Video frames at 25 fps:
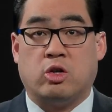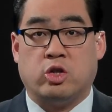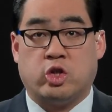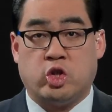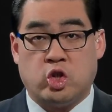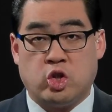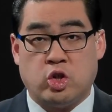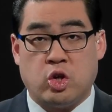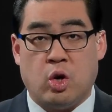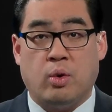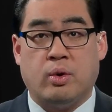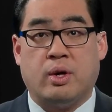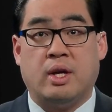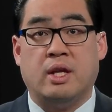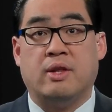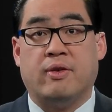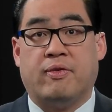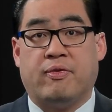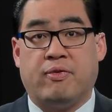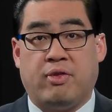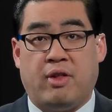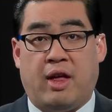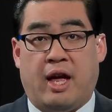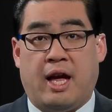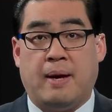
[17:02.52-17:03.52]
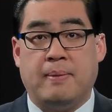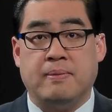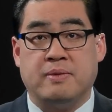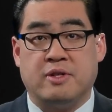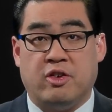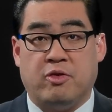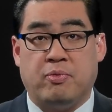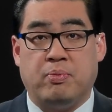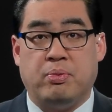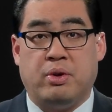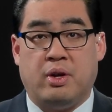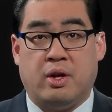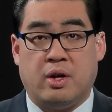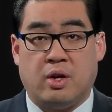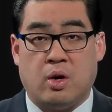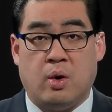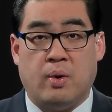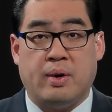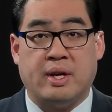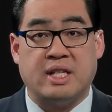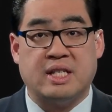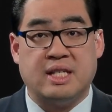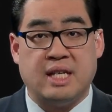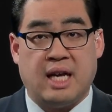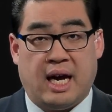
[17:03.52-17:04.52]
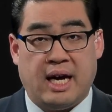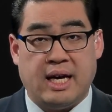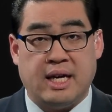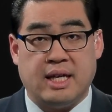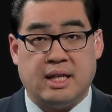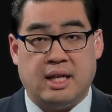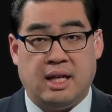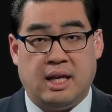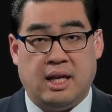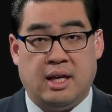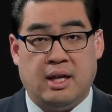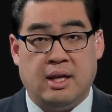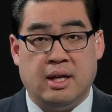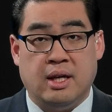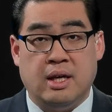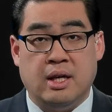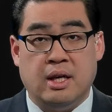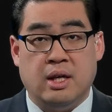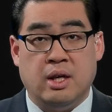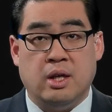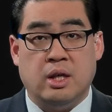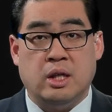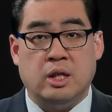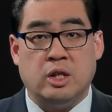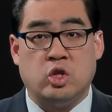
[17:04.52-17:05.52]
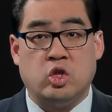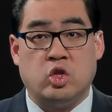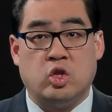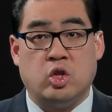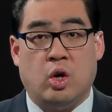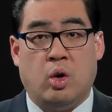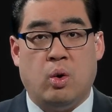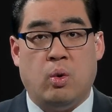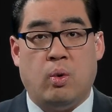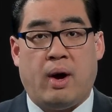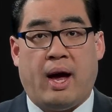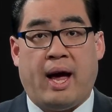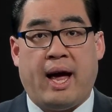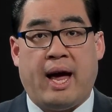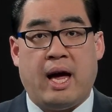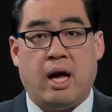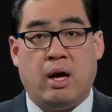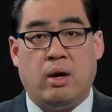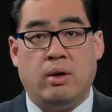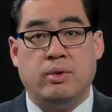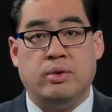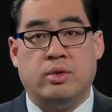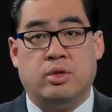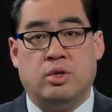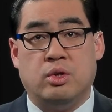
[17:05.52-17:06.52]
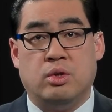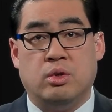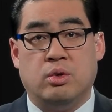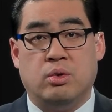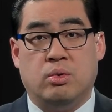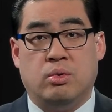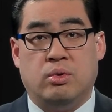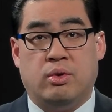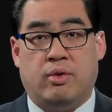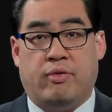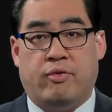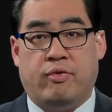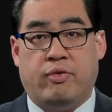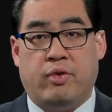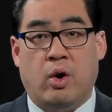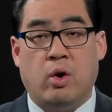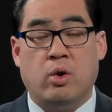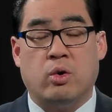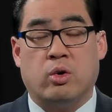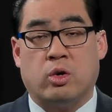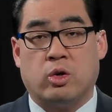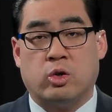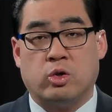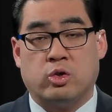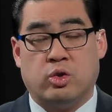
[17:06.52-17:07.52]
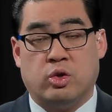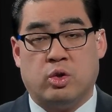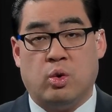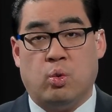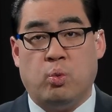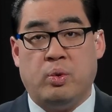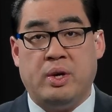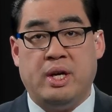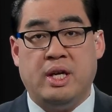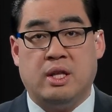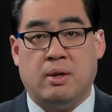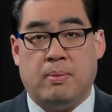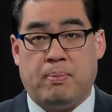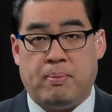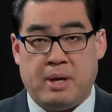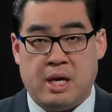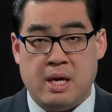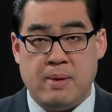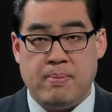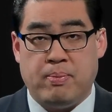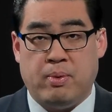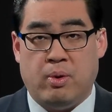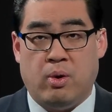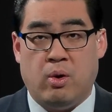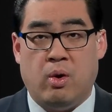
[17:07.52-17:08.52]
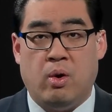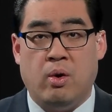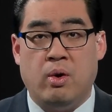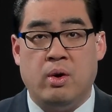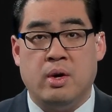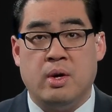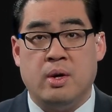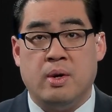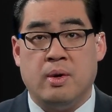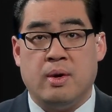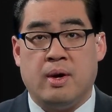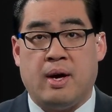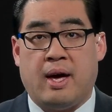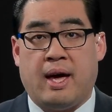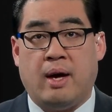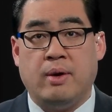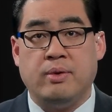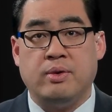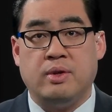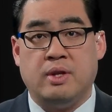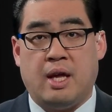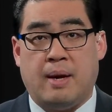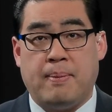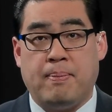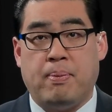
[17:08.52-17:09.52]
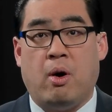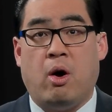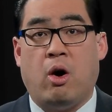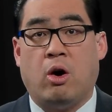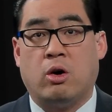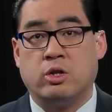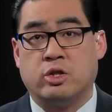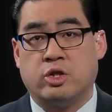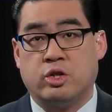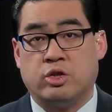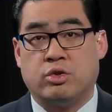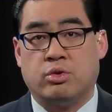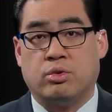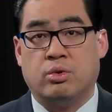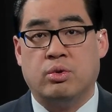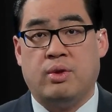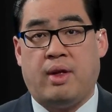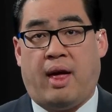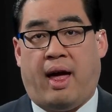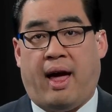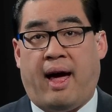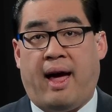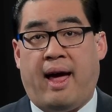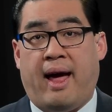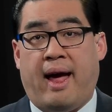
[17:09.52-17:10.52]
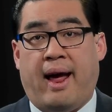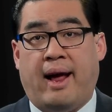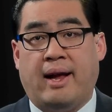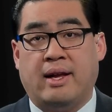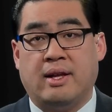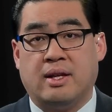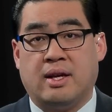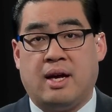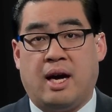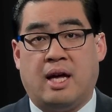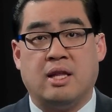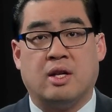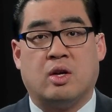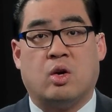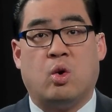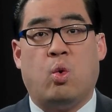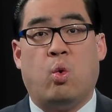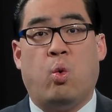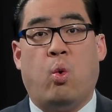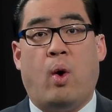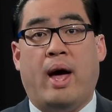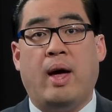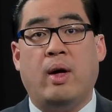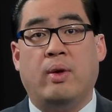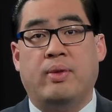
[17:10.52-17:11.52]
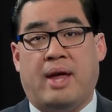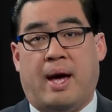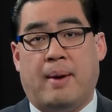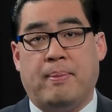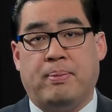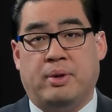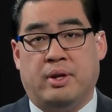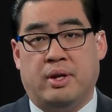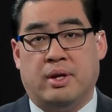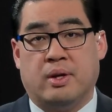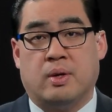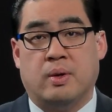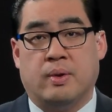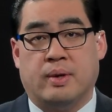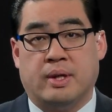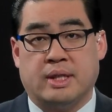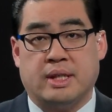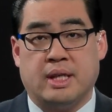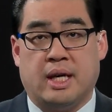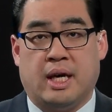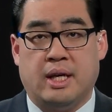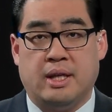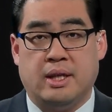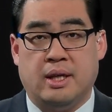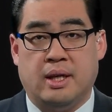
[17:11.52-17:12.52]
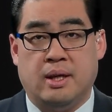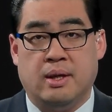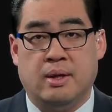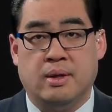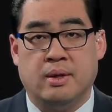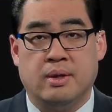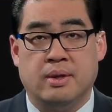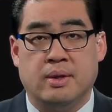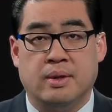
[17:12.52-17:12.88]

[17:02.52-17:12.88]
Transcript: are stoking the flames of political anxiety so how do the voters or the we the people how do they parse through that and kind of quell that political anxiety